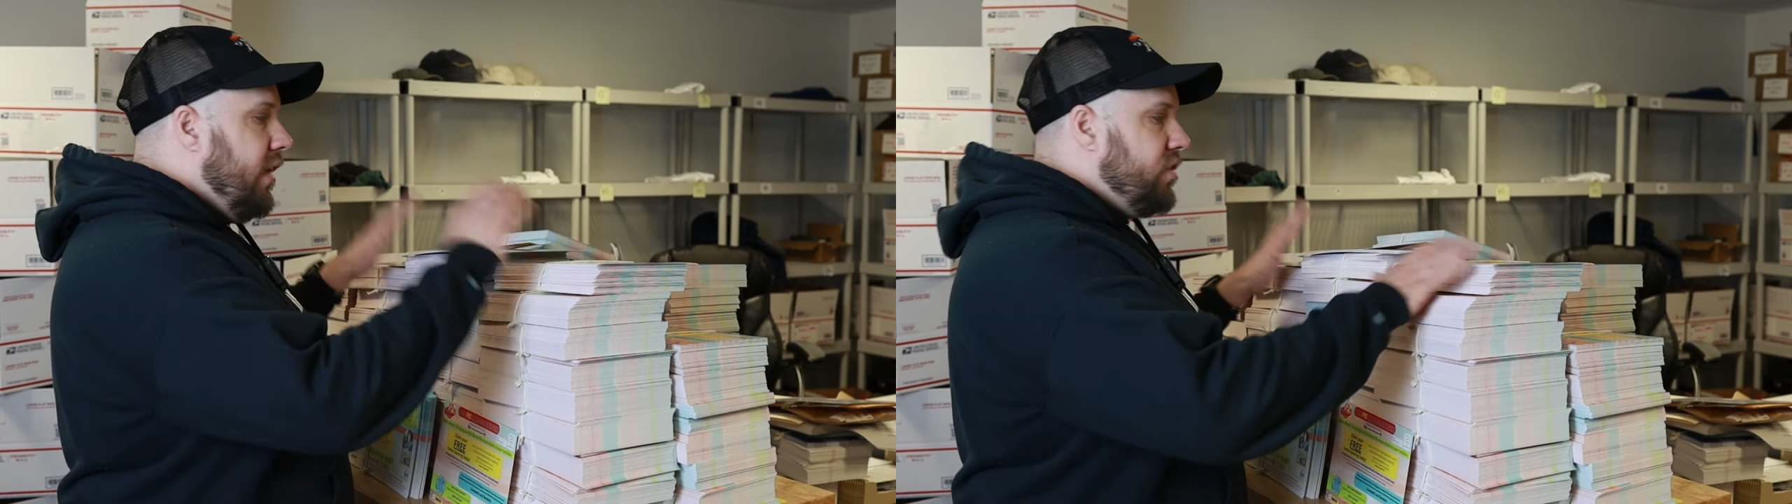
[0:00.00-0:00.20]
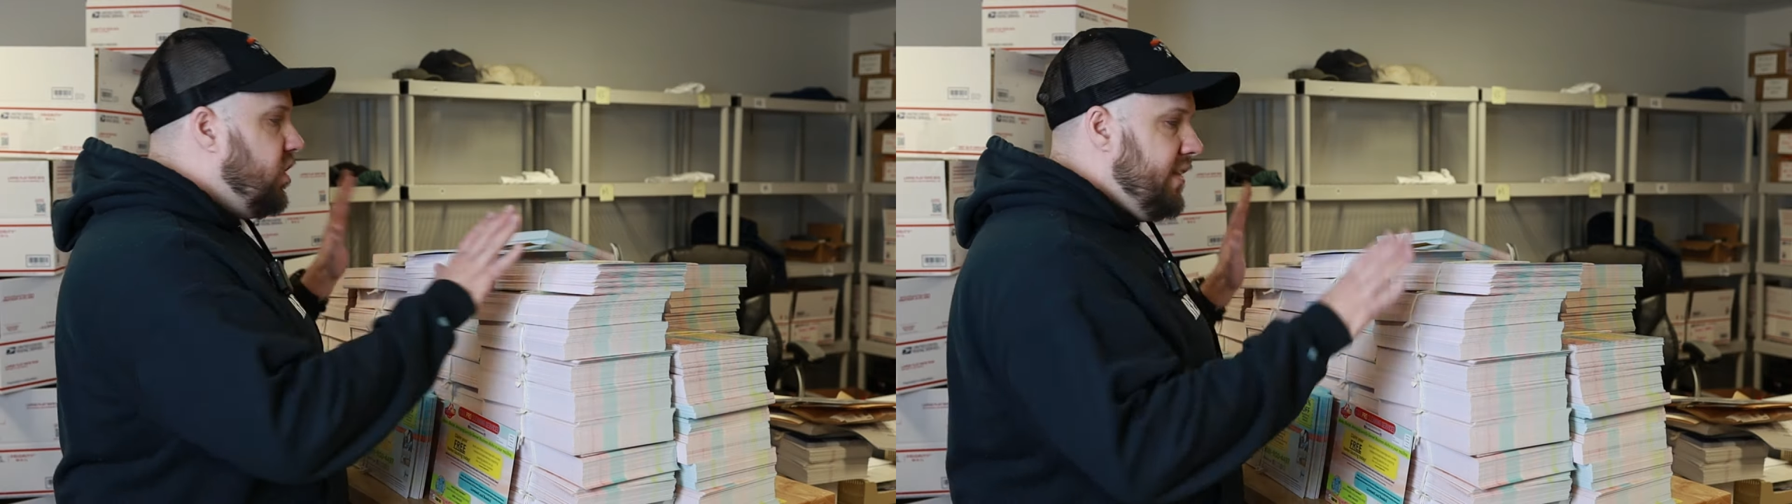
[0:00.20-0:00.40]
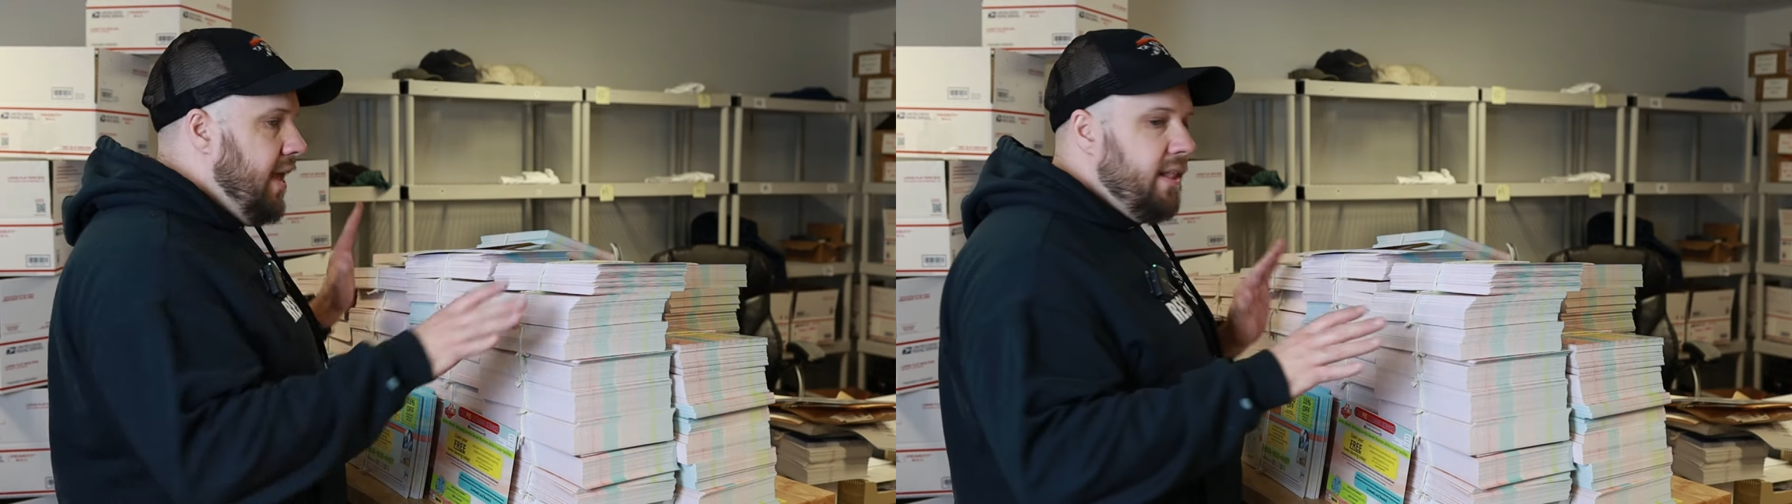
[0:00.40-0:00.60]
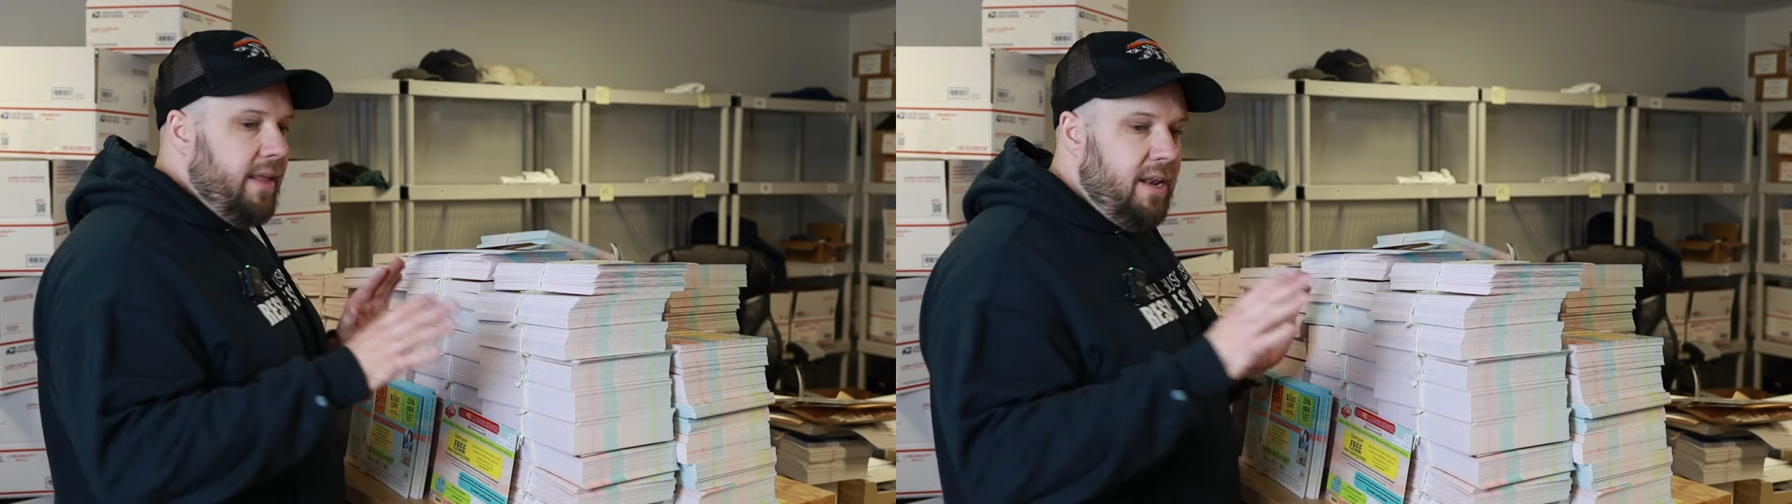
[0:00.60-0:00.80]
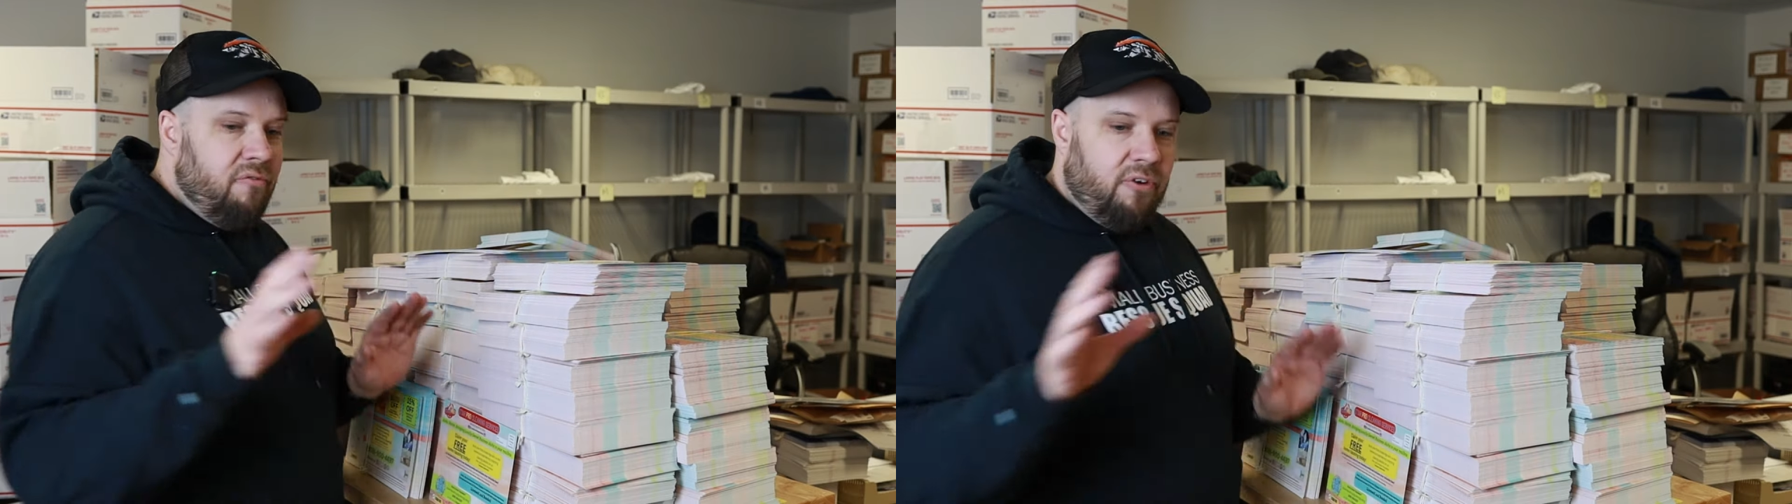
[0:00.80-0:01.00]
Let's just take
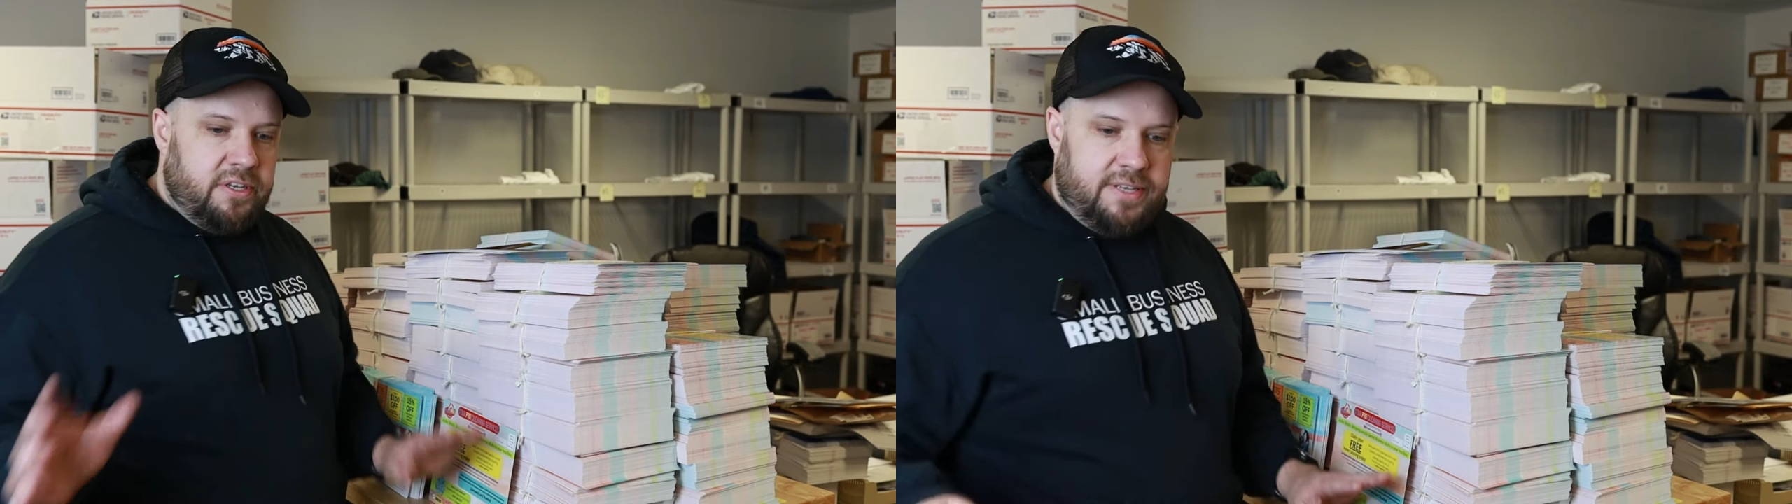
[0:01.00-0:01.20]
cleaning for